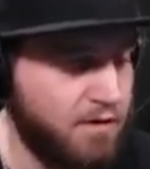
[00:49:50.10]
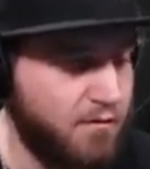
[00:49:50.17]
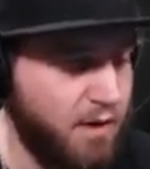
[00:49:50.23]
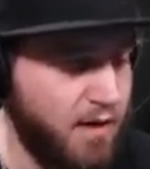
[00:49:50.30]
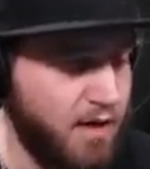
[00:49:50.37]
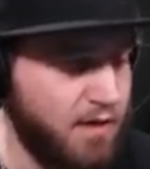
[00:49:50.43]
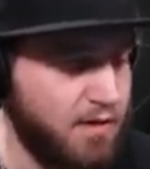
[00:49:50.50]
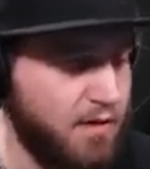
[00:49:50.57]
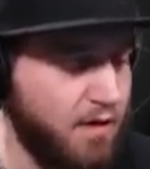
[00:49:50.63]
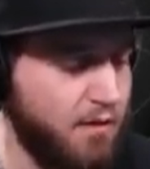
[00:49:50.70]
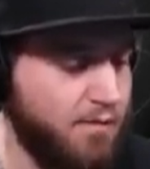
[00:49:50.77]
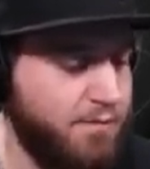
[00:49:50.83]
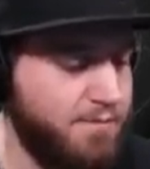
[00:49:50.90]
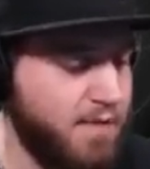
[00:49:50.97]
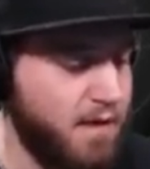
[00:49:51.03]
in a week, so
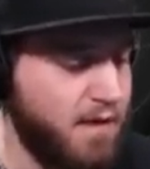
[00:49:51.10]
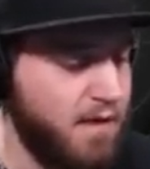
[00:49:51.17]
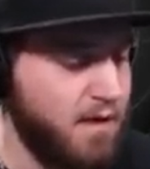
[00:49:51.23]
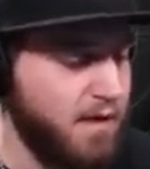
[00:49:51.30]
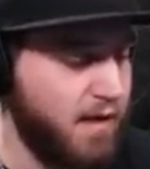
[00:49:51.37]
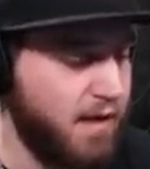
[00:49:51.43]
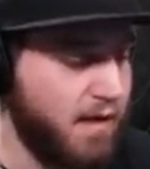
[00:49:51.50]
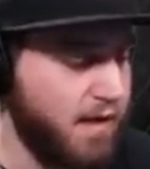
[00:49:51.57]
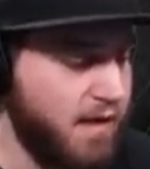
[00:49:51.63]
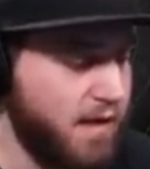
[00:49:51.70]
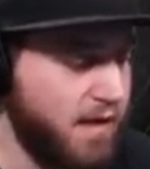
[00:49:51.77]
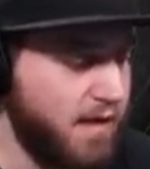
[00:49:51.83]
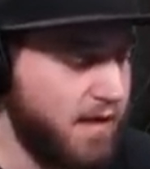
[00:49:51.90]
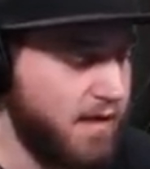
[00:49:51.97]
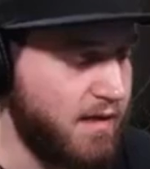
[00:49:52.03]
it
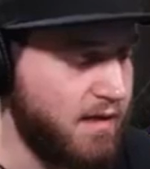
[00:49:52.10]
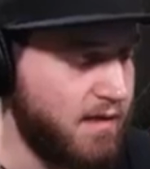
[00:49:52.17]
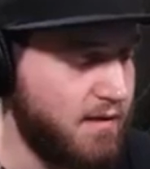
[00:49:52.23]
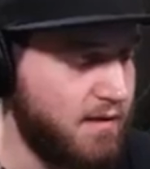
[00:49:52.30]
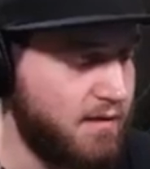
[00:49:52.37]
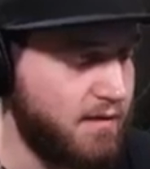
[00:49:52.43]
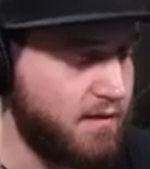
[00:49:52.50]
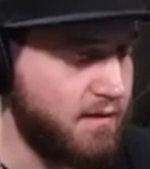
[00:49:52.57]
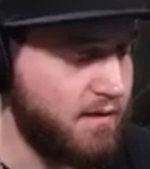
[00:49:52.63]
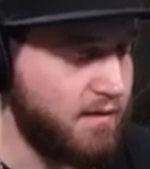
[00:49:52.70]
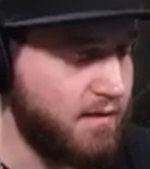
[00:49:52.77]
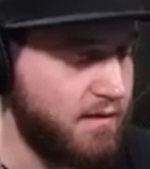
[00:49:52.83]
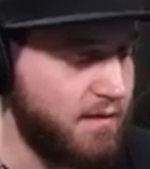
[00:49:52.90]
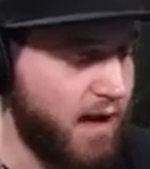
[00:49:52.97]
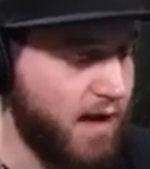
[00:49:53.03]

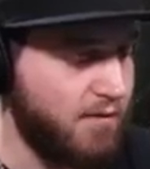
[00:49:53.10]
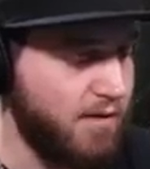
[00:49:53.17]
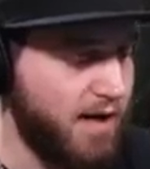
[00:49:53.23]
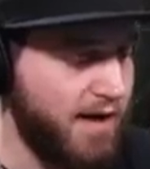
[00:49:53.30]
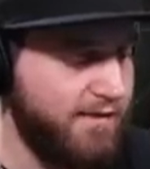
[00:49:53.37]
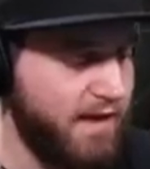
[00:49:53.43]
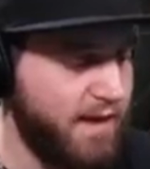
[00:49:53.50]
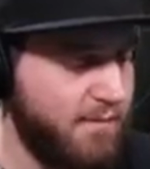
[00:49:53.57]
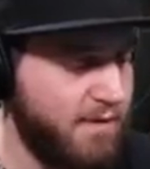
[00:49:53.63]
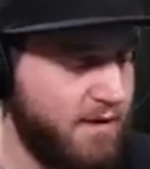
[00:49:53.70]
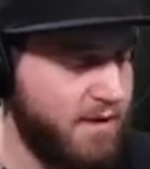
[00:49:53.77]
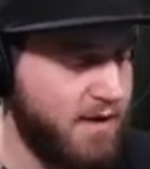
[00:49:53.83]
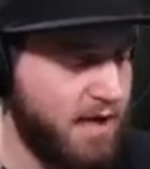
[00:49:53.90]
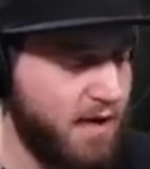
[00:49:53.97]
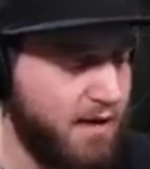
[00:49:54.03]
I don't have that
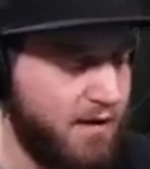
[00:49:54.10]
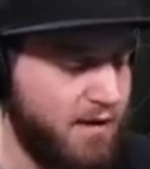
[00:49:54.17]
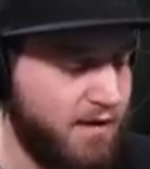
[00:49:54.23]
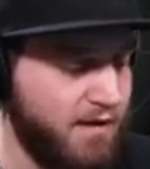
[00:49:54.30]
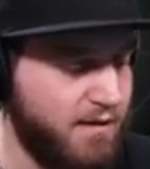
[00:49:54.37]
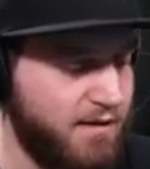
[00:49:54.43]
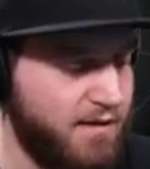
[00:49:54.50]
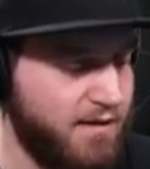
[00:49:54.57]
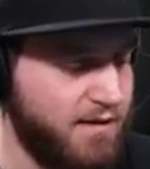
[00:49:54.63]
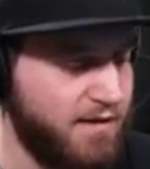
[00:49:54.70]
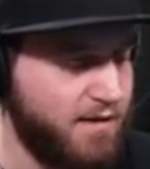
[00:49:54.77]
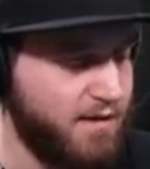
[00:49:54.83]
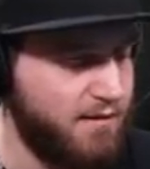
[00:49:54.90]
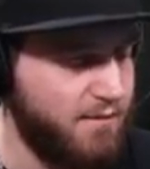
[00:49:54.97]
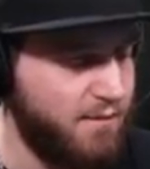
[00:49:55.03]
much time. This
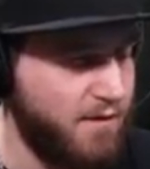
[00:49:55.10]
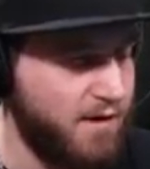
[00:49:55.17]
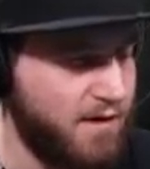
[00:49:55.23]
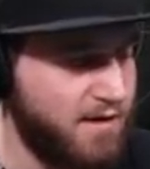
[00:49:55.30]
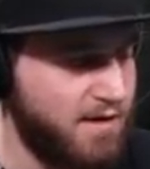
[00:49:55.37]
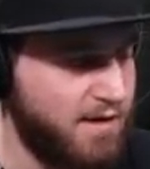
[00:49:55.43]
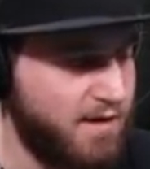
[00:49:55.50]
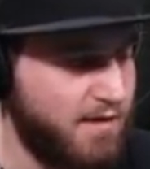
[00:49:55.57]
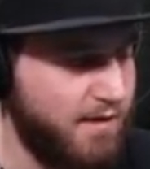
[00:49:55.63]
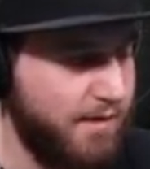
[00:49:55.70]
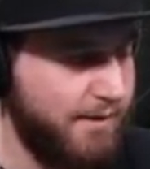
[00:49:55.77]
isn't gonna work, is it?